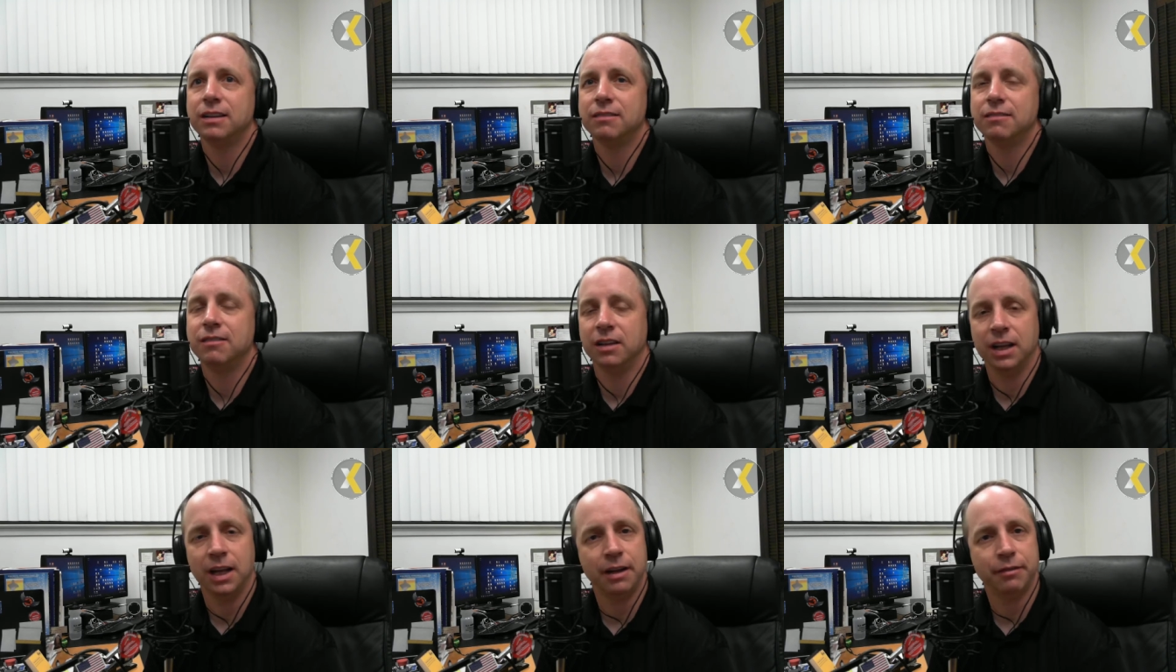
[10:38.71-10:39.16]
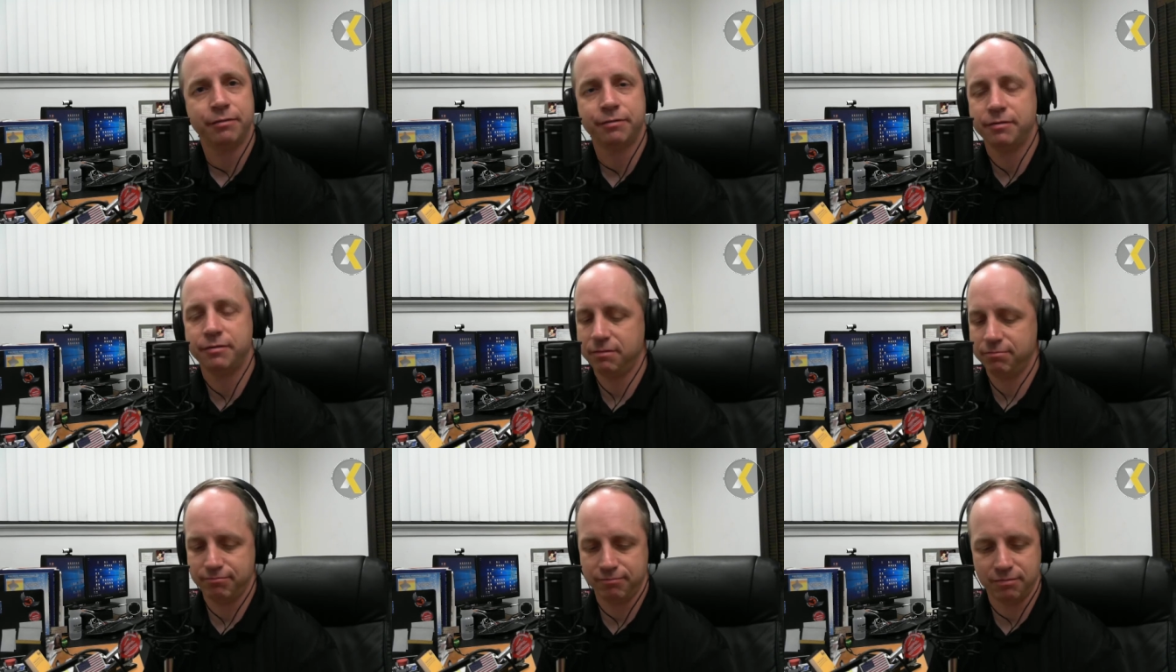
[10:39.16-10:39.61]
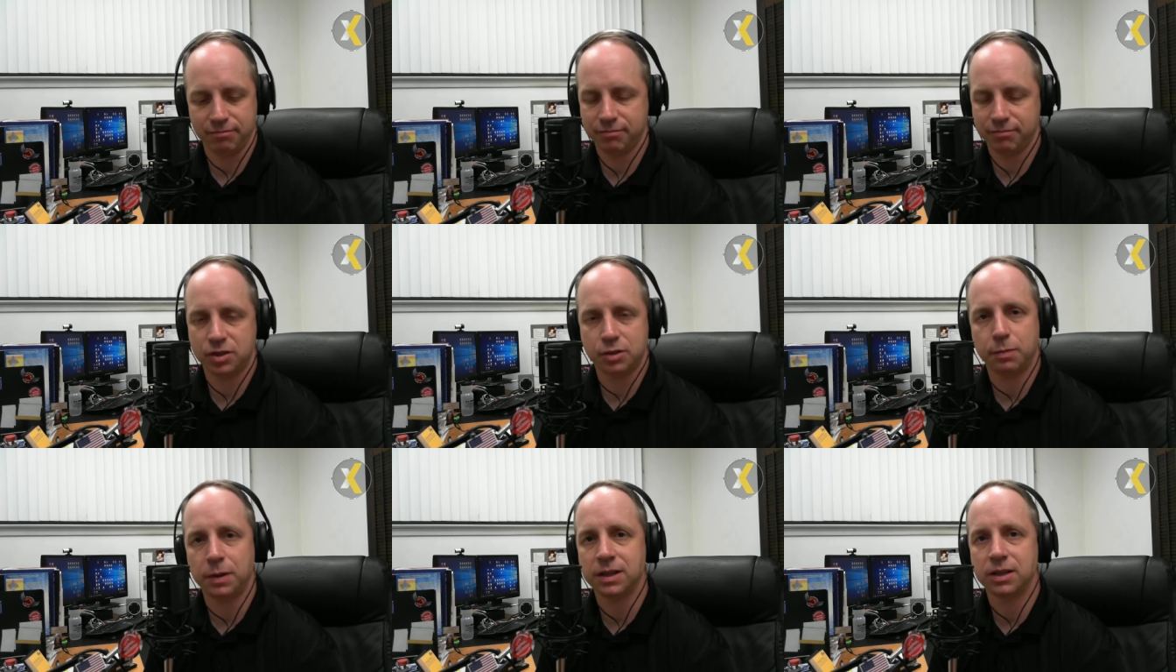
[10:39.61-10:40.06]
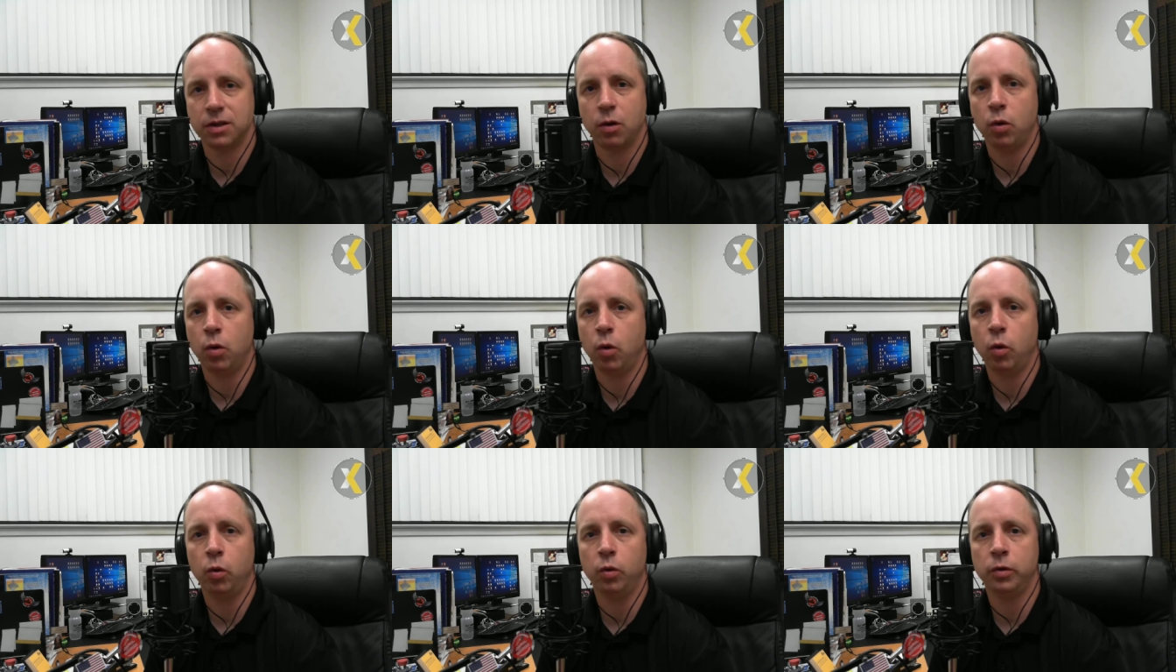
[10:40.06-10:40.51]
left spent the
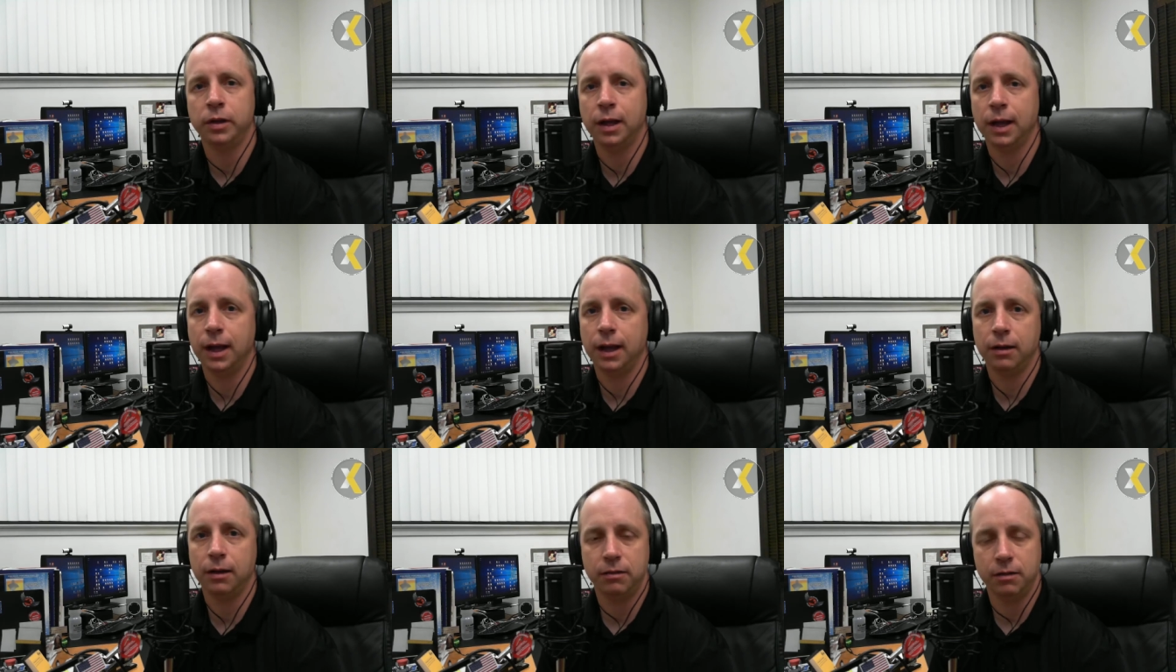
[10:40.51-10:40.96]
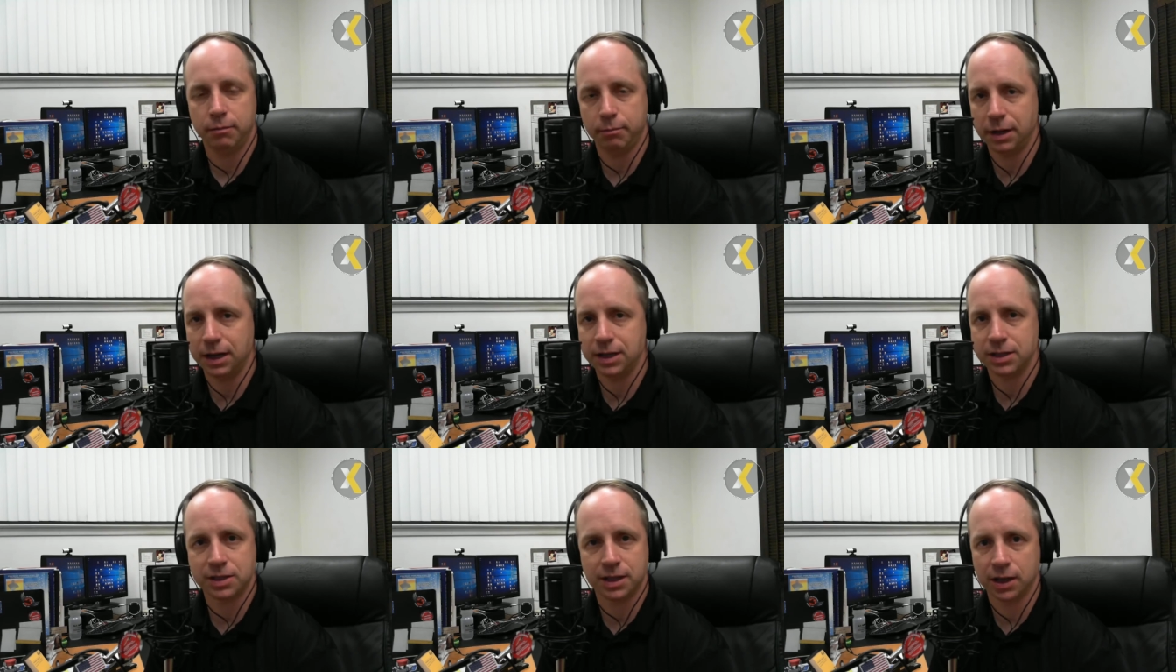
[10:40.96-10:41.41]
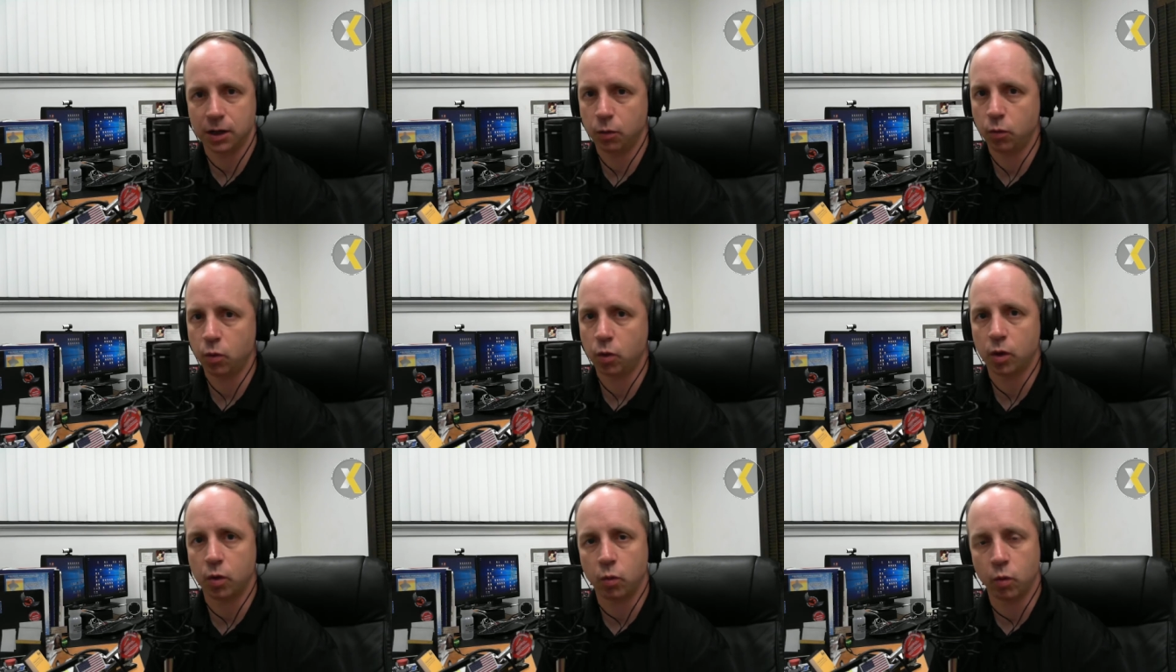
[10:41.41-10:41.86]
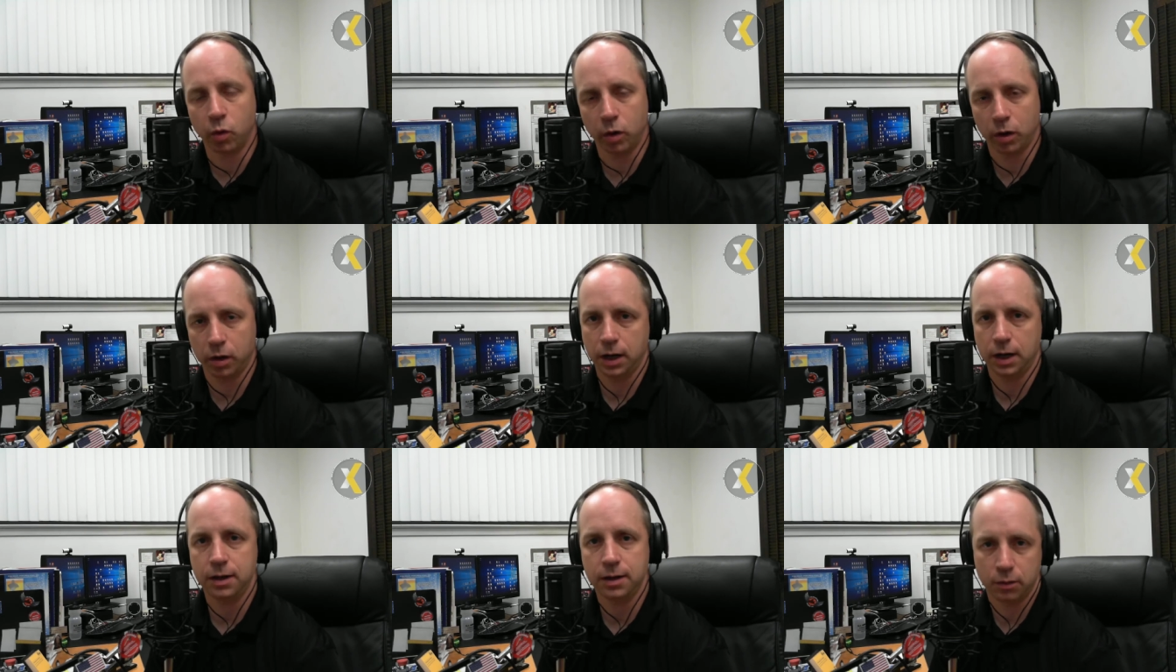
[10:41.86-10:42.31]
whole day basically at work working.